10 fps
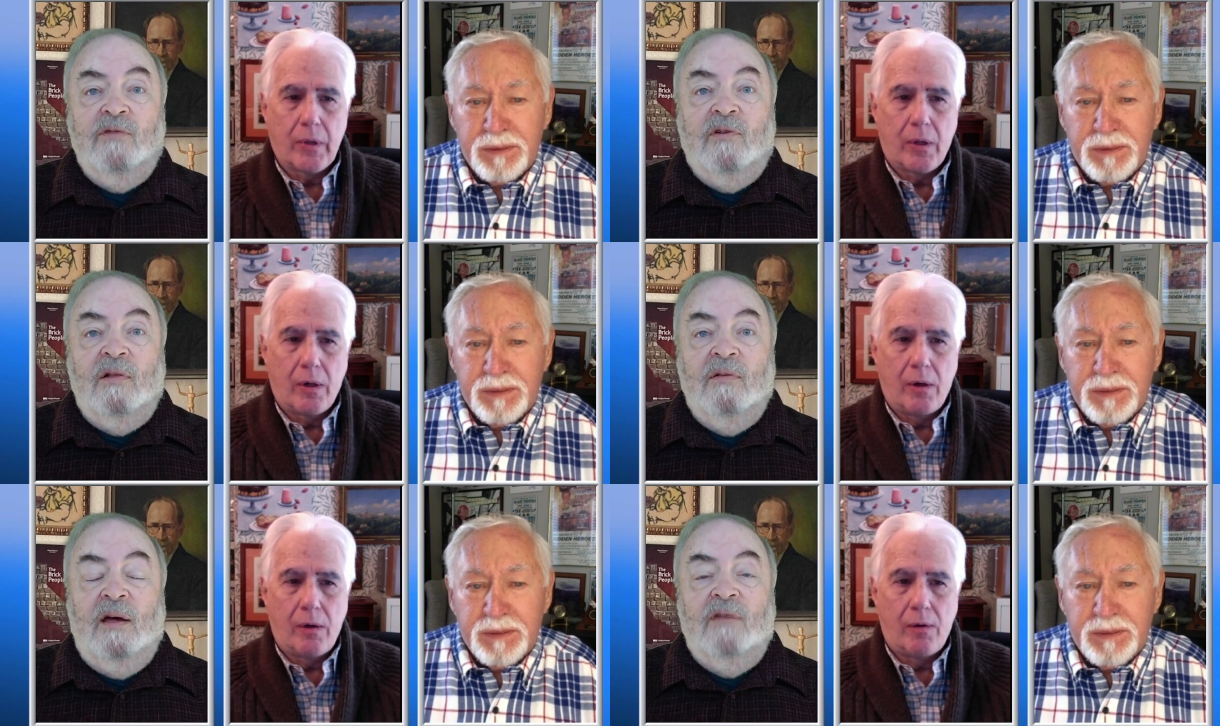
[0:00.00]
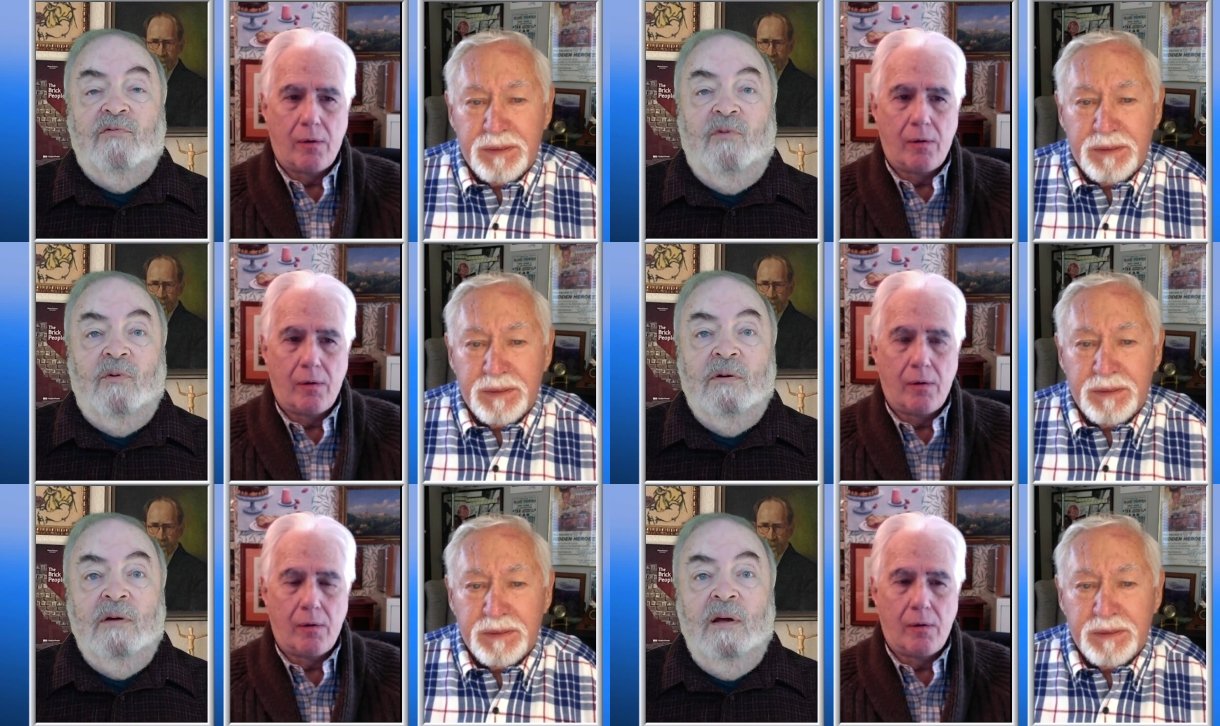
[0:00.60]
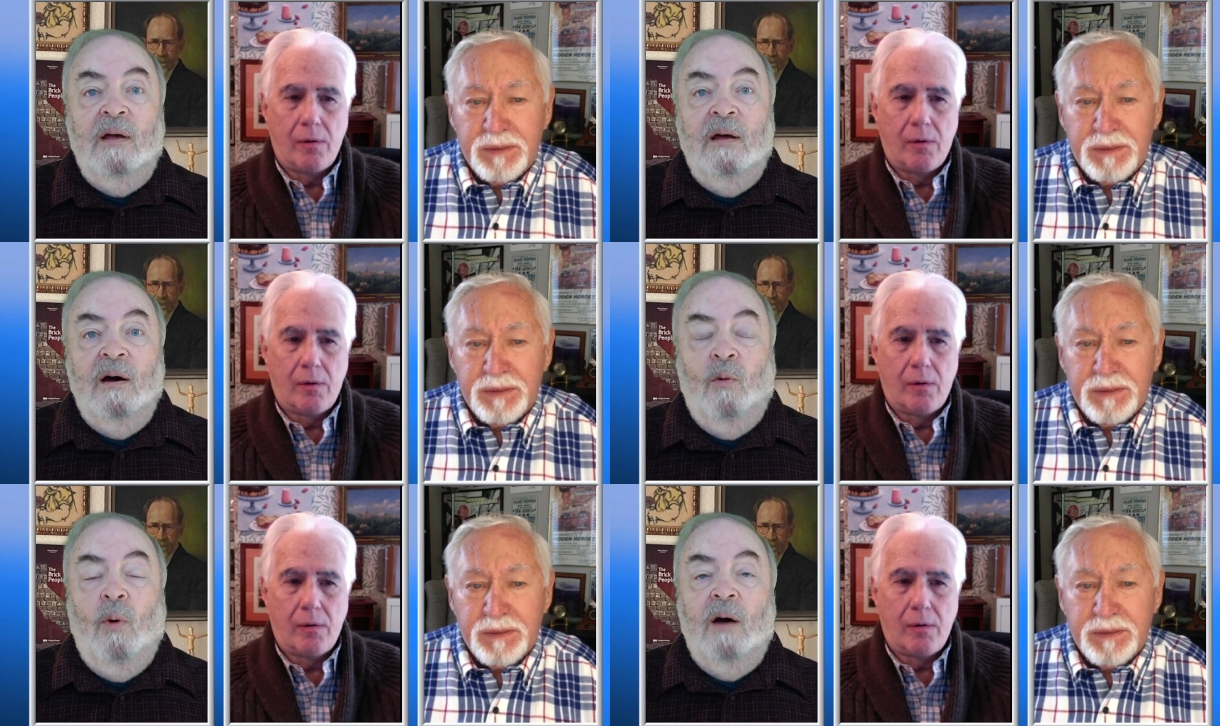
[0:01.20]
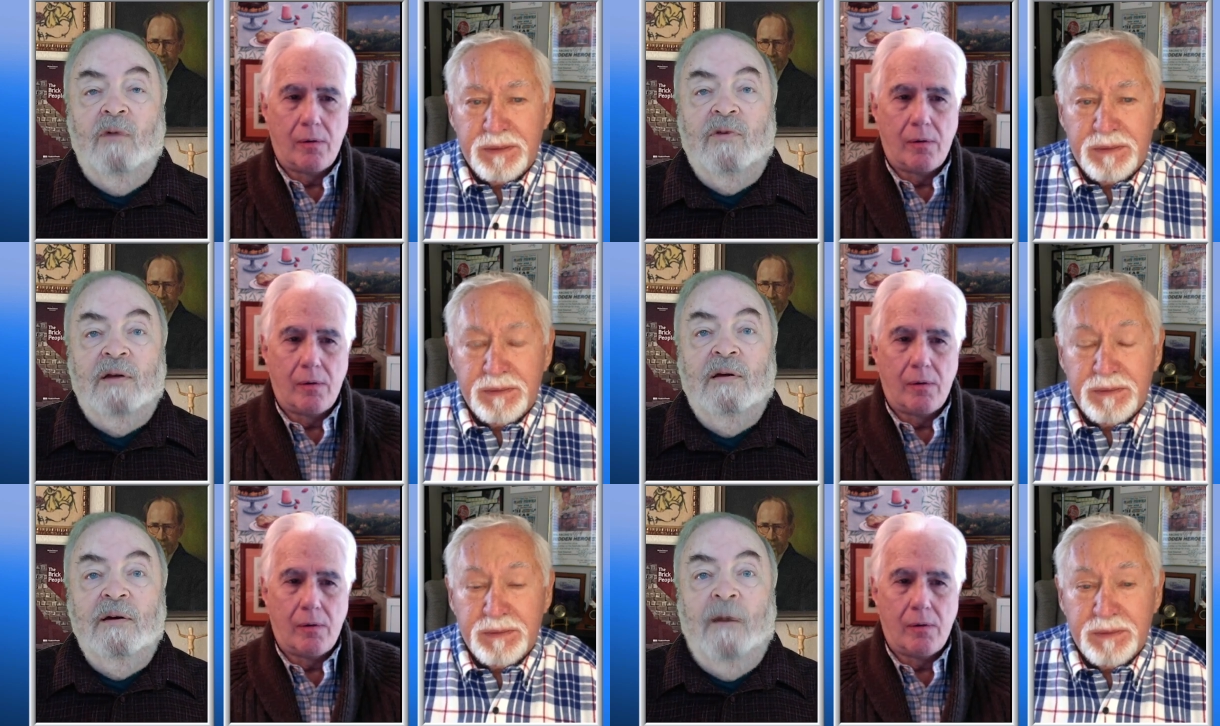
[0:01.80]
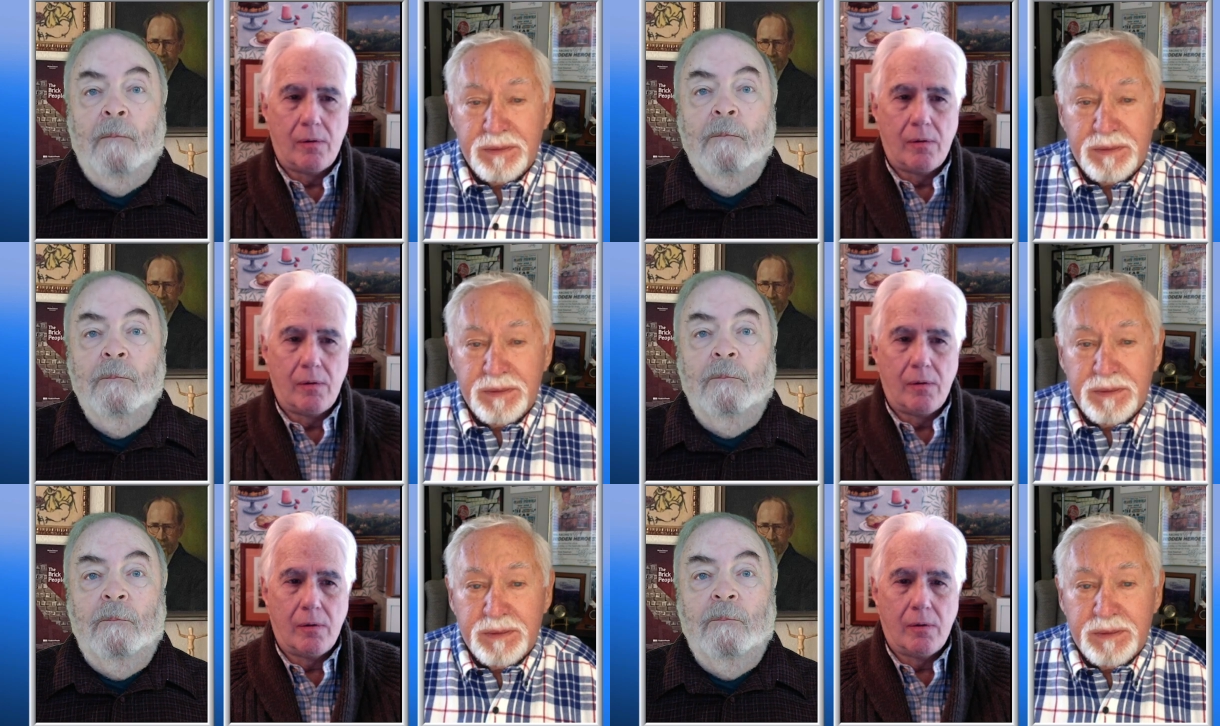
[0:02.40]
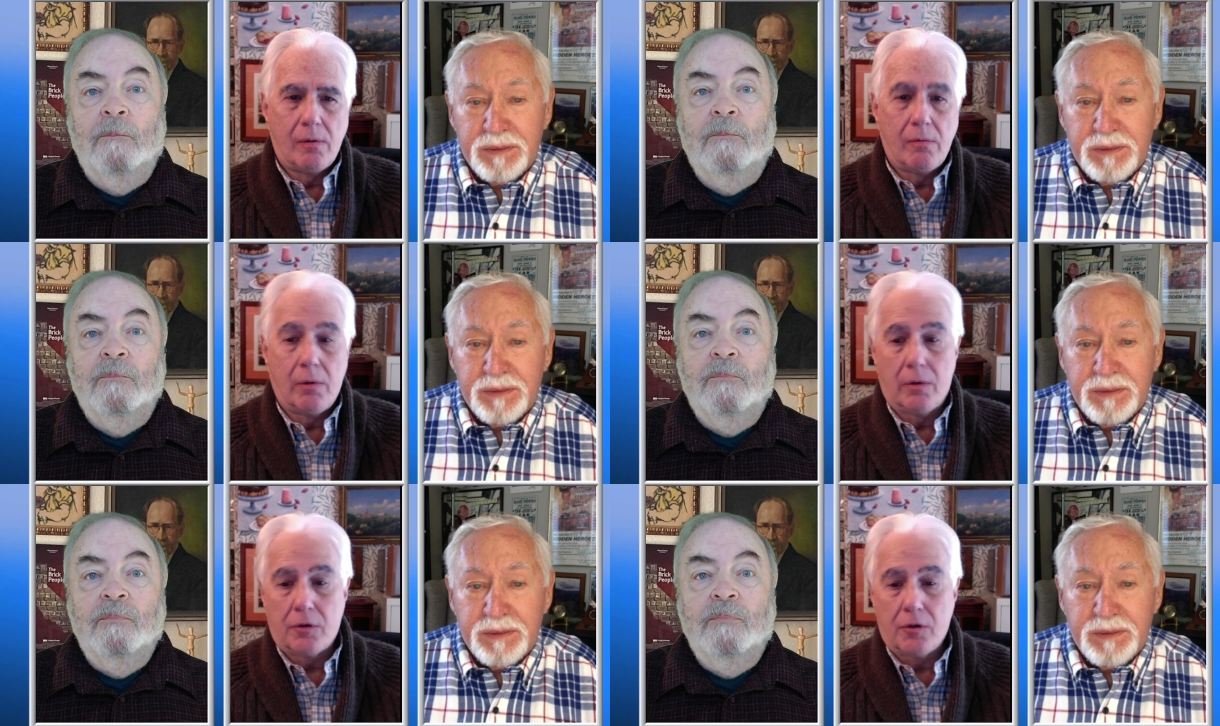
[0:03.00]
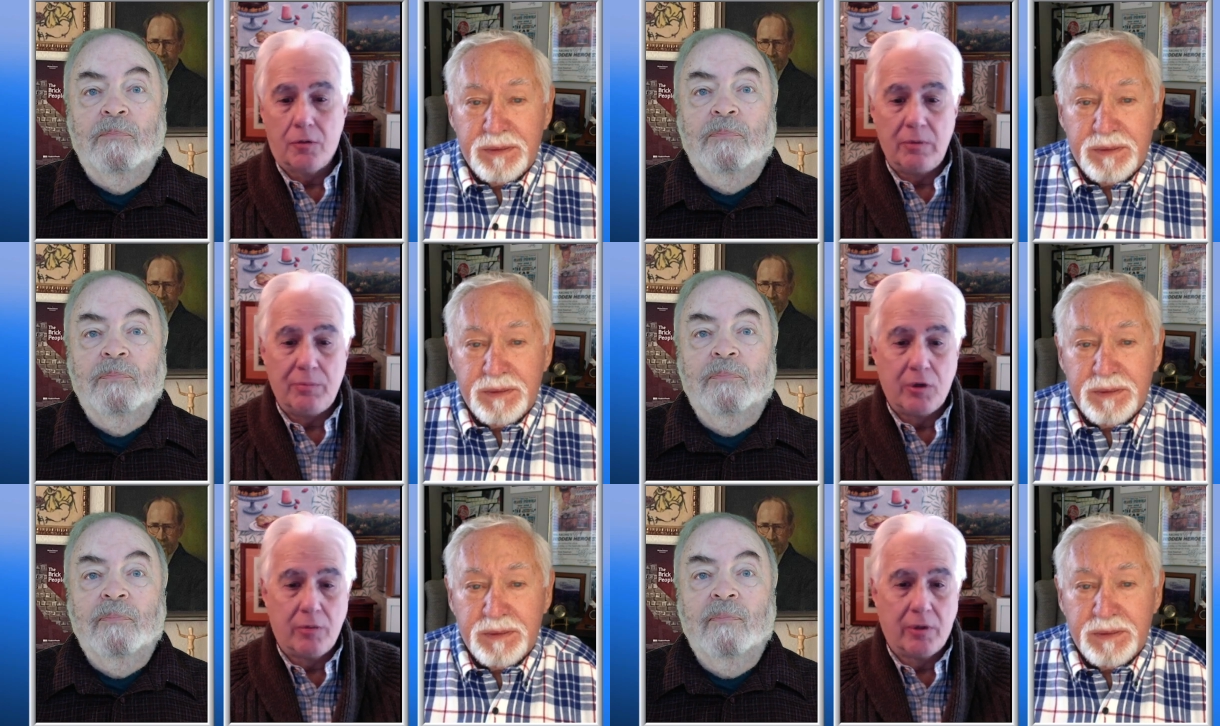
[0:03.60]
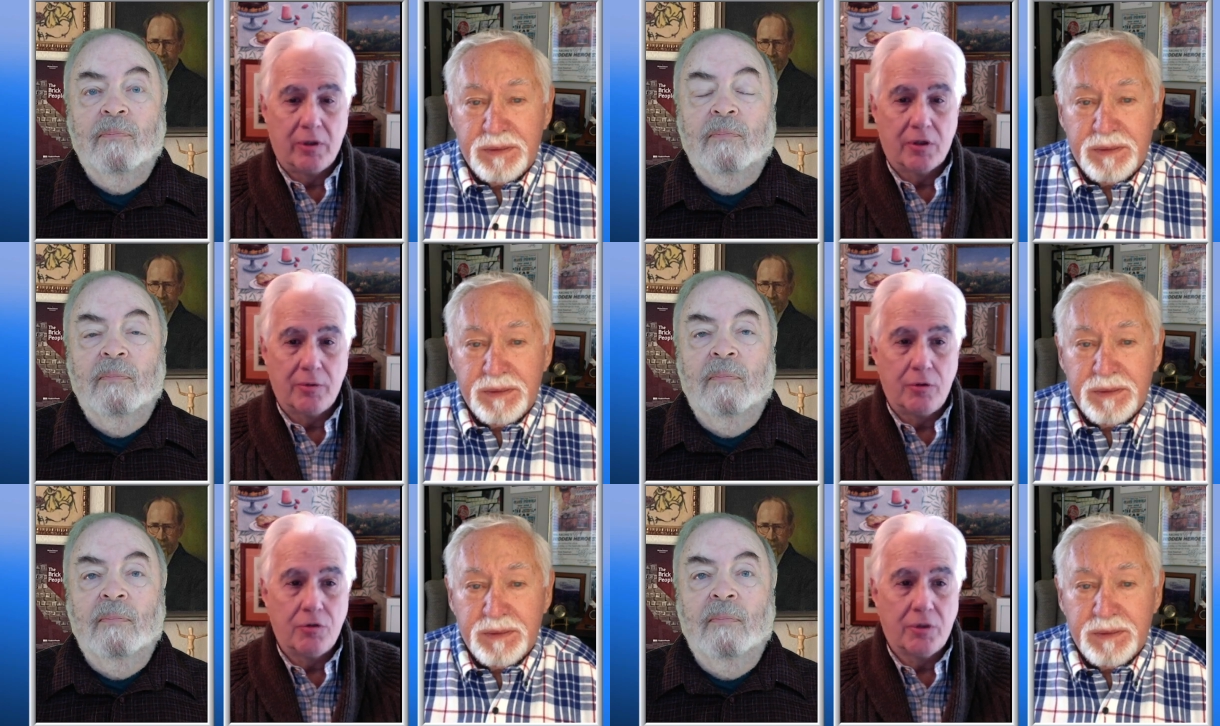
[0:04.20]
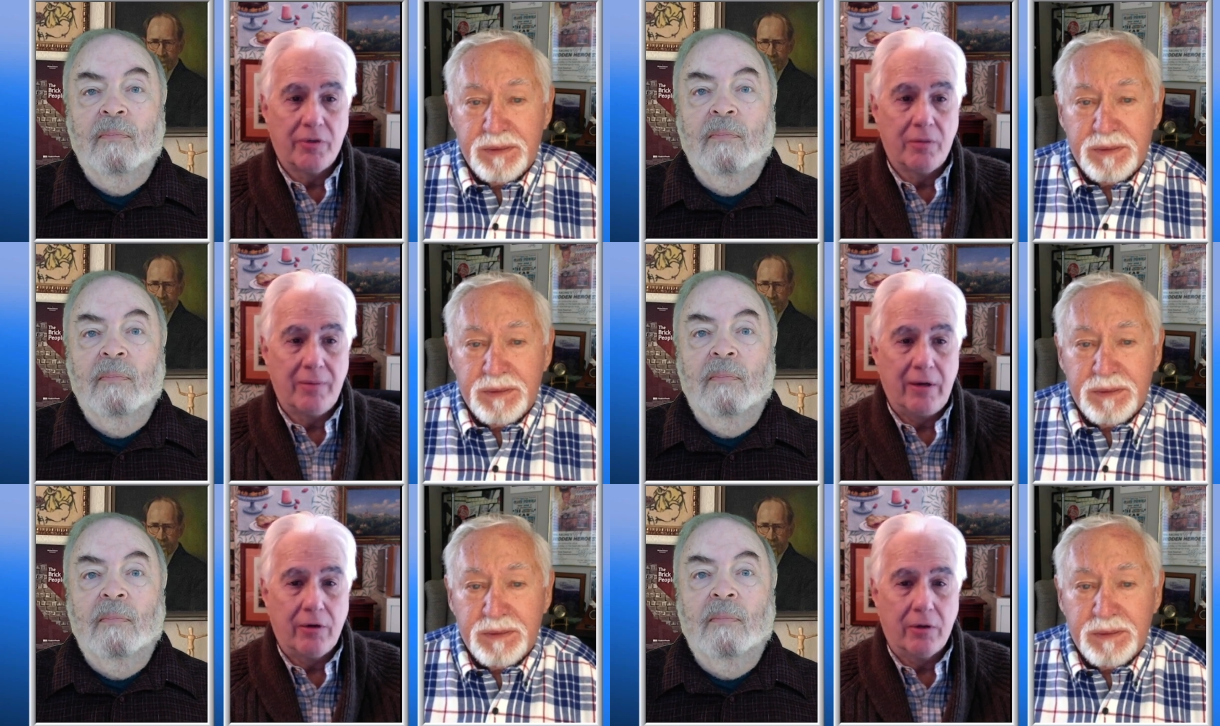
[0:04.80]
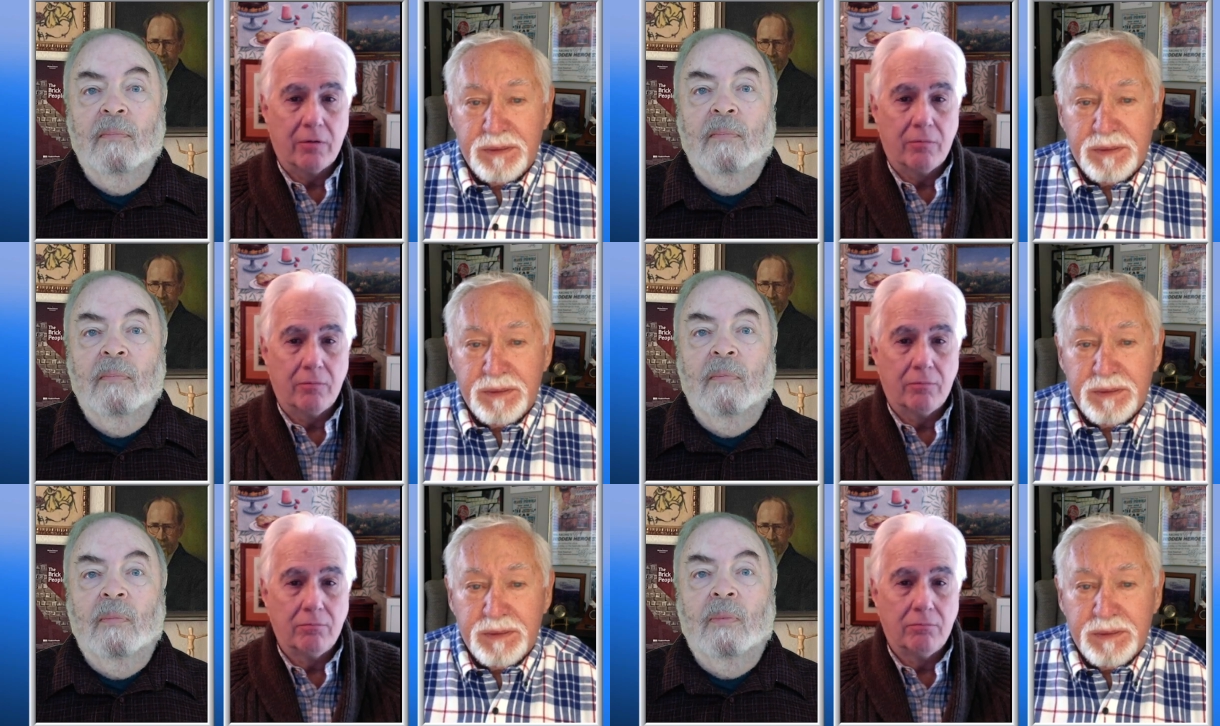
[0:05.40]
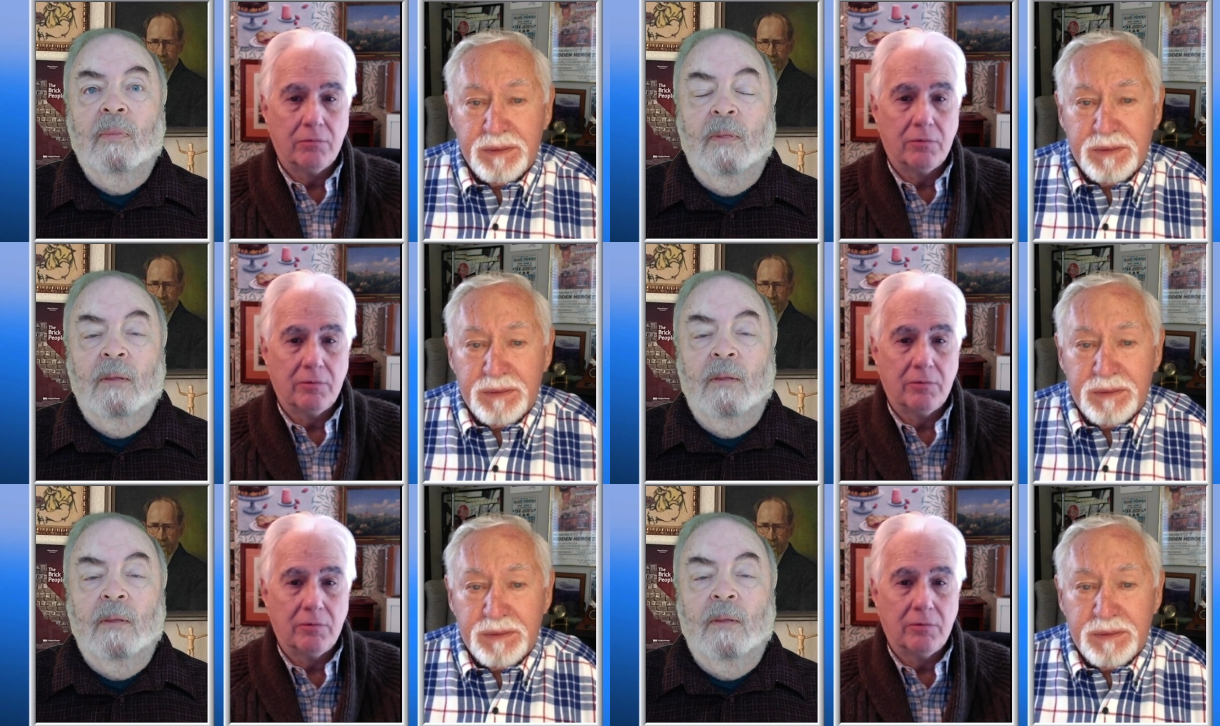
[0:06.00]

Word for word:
Speaker 1: going to last for a while then, huh?
Speaker 2: Well, it's going to be permanent unless we do something about it. I